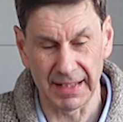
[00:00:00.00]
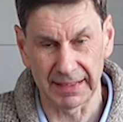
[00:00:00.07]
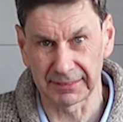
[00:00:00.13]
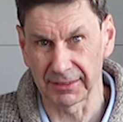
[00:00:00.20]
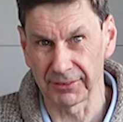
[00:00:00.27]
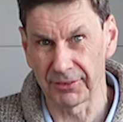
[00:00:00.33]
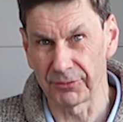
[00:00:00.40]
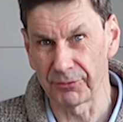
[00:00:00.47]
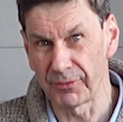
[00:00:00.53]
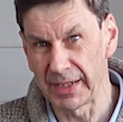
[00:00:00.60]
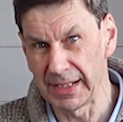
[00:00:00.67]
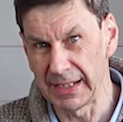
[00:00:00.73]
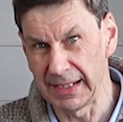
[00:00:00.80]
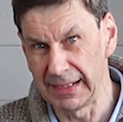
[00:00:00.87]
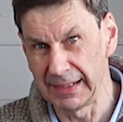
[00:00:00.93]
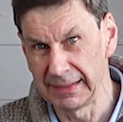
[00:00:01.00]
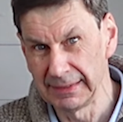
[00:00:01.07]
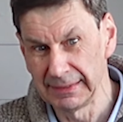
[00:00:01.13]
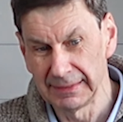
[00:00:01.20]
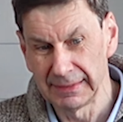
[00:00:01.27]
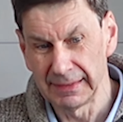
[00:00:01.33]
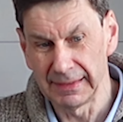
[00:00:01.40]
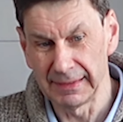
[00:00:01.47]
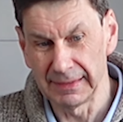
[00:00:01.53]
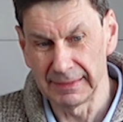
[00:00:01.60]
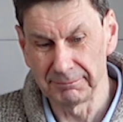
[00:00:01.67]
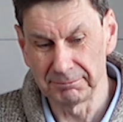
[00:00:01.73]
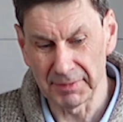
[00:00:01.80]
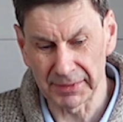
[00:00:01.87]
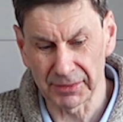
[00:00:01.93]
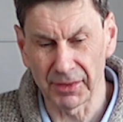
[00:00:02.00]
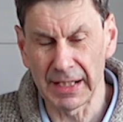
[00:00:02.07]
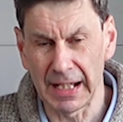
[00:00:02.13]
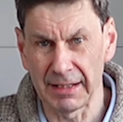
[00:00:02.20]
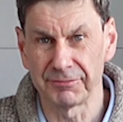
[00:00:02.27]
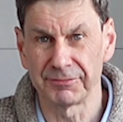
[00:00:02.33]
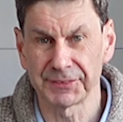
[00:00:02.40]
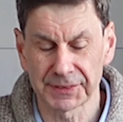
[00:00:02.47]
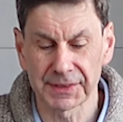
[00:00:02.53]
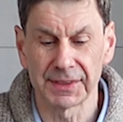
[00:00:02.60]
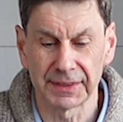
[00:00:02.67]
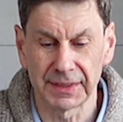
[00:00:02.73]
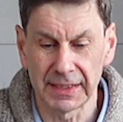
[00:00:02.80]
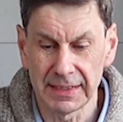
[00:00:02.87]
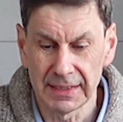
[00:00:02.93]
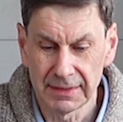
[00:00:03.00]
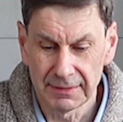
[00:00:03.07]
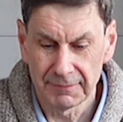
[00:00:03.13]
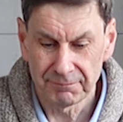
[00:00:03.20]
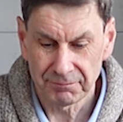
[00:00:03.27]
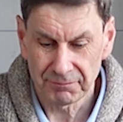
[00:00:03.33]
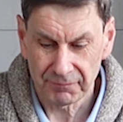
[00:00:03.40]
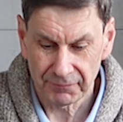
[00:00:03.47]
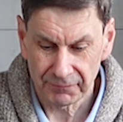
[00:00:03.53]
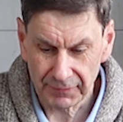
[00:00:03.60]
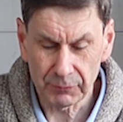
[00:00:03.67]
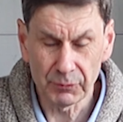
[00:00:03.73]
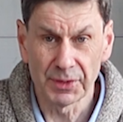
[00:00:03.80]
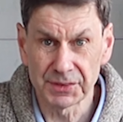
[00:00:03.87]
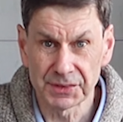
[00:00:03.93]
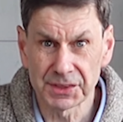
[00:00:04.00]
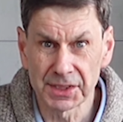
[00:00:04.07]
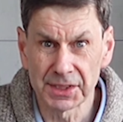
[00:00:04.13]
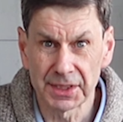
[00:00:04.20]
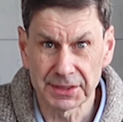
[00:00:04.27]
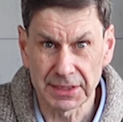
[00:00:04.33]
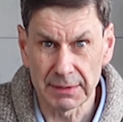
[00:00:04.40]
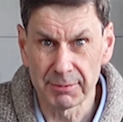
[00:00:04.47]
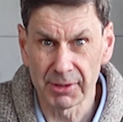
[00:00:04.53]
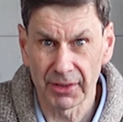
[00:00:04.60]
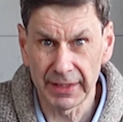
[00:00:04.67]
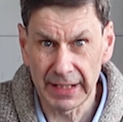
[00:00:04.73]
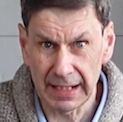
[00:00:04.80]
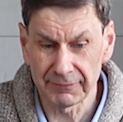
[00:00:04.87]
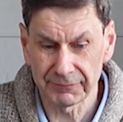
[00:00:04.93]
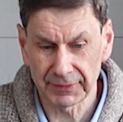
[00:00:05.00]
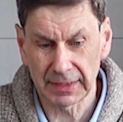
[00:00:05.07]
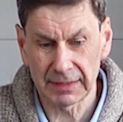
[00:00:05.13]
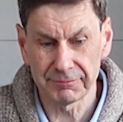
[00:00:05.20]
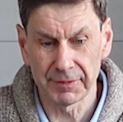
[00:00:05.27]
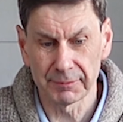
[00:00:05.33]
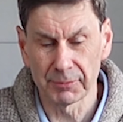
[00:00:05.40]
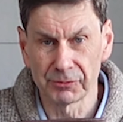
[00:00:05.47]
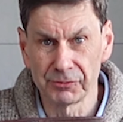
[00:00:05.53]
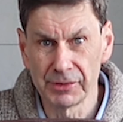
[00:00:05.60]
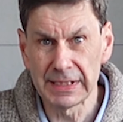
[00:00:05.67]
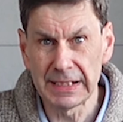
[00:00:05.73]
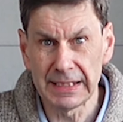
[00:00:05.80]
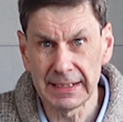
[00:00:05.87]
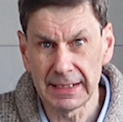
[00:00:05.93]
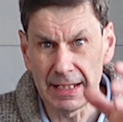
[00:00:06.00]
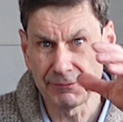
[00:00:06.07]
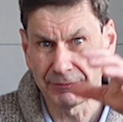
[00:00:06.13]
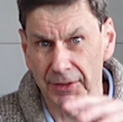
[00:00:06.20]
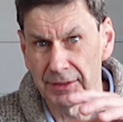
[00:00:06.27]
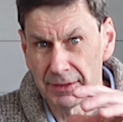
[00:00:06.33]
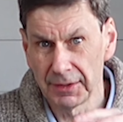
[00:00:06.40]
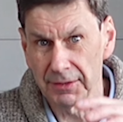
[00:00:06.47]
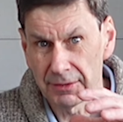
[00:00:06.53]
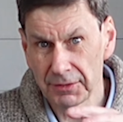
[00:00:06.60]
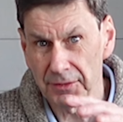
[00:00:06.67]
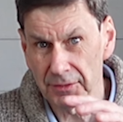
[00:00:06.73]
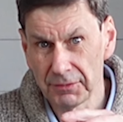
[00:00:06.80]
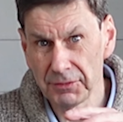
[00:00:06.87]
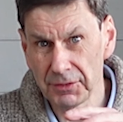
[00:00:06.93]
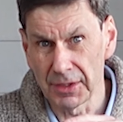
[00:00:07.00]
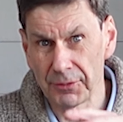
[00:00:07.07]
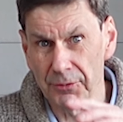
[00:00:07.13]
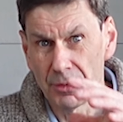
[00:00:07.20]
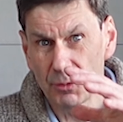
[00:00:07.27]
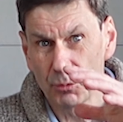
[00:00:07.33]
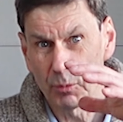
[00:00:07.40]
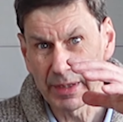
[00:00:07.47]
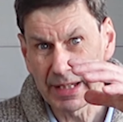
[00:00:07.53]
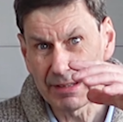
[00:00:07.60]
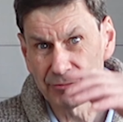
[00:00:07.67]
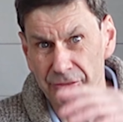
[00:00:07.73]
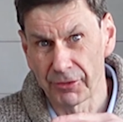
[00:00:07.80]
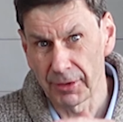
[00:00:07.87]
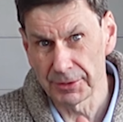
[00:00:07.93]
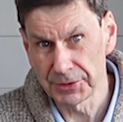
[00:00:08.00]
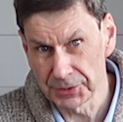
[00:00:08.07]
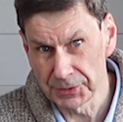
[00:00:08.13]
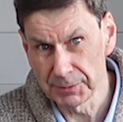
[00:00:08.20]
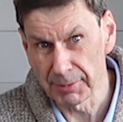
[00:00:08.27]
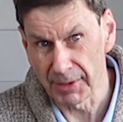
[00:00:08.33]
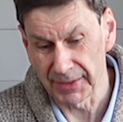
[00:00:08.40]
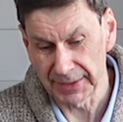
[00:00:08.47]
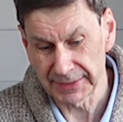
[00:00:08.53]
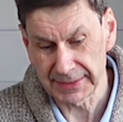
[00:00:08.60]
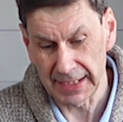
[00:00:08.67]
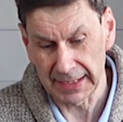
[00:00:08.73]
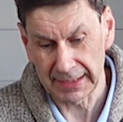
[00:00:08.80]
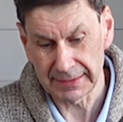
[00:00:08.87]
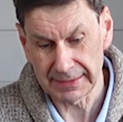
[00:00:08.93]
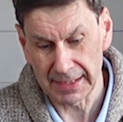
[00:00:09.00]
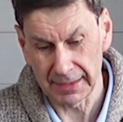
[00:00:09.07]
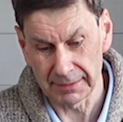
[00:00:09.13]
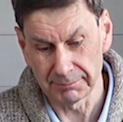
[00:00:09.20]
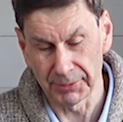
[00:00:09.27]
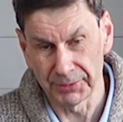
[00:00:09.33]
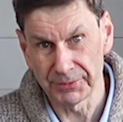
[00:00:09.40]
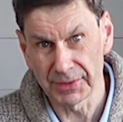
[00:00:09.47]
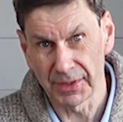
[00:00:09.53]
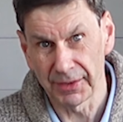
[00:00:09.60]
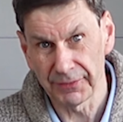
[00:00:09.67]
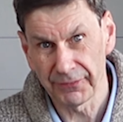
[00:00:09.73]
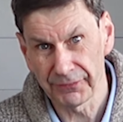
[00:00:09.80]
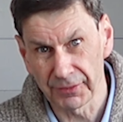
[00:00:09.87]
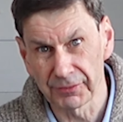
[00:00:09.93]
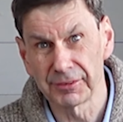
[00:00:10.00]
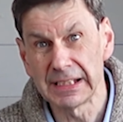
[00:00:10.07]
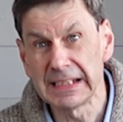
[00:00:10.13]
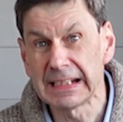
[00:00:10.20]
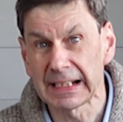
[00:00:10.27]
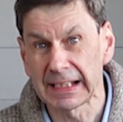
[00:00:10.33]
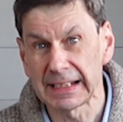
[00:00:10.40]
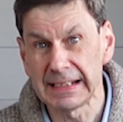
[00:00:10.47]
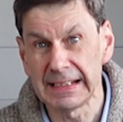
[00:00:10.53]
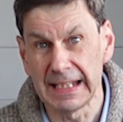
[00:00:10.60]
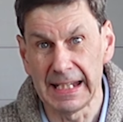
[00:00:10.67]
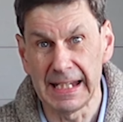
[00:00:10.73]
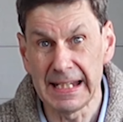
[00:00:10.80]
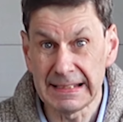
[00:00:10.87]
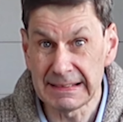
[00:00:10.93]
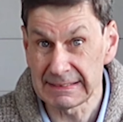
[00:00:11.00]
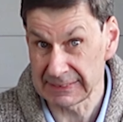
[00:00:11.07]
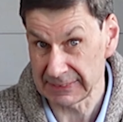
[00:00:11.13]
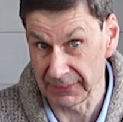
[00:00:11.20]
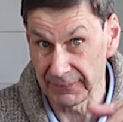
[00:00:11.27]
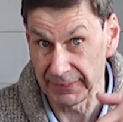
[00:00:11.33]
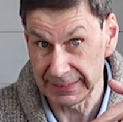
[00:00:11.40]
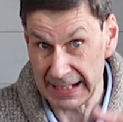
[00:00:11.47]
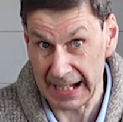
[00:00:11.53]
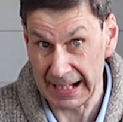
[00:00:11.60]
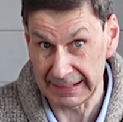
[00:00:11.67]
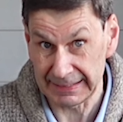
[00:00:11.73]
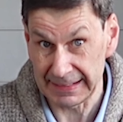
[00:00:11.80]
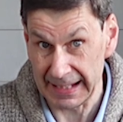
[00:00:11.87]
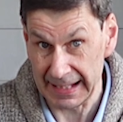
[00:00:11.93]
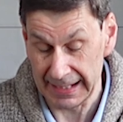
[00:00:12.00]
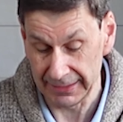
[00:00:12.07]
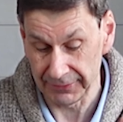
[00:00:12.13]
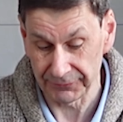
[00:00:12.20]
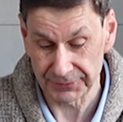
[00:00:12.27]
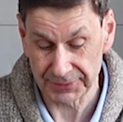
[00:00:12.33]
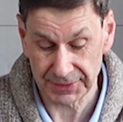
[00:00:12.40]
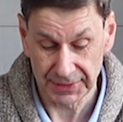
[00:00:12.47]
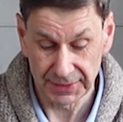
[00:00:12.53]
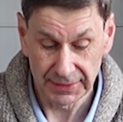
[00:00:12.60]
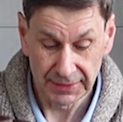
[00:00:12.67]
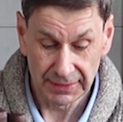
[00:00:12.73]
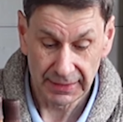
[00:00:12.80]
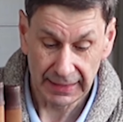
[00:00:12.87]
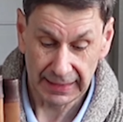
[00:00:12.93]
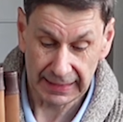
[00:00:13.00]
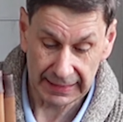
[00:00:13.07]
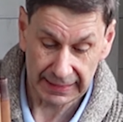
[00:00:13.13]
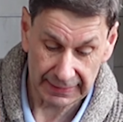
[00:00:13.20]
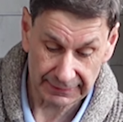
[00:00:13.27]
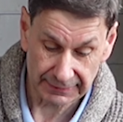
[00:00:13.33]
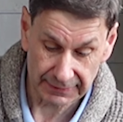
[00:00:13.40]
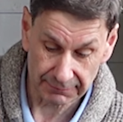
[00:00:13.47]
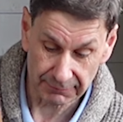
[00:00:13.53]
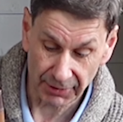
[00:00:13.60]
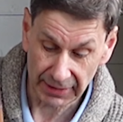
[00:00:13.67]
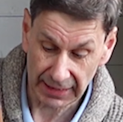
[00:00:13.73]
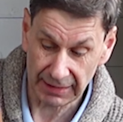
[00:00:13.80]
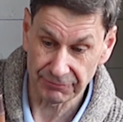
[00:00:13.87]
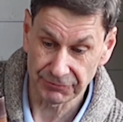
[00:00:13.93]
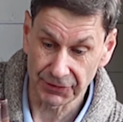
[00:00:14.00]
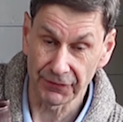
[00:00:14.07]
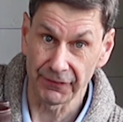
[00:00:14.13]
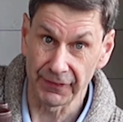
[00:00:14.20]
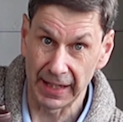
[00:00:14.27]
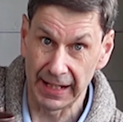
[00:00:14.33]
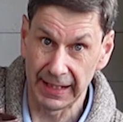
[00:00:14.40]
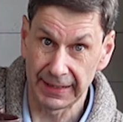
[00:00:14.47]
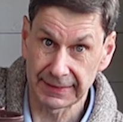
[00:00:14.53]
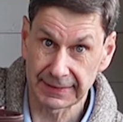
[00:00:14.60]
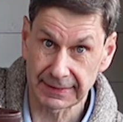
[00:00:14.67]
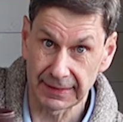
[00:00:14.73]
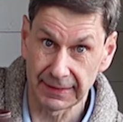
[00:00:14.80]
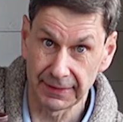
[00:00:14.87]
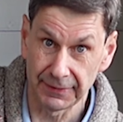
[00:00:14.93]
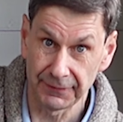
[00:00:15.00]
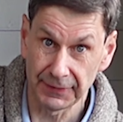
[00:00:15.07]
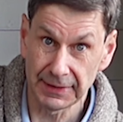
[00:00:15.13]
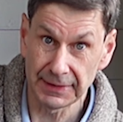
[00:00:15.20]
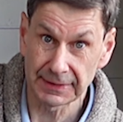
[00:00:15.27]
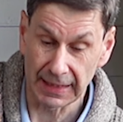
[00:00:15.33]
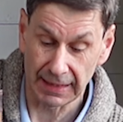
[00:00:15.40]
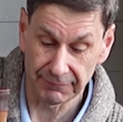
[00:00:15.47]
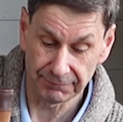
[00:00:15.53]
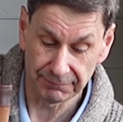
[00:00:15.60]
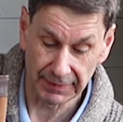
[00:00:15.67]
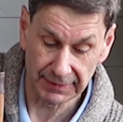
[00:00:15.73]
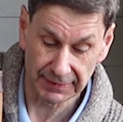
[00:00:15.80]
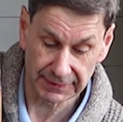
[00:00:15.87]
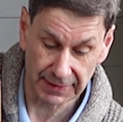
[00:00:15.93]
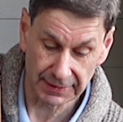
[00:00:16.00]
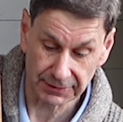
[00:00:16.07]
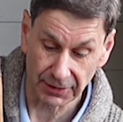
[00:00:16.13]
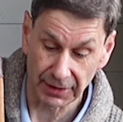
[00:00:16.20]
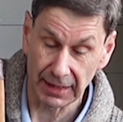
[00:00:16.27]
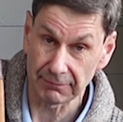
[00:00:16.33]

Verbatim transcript: had a lot of wear. Um, and I have certainly, they weren't dirty, but I have given them a really, if I, you know, whenever I do buy a second-hand boot, I thoroughly clean it inside and out. And um, I have done that, and these have been since I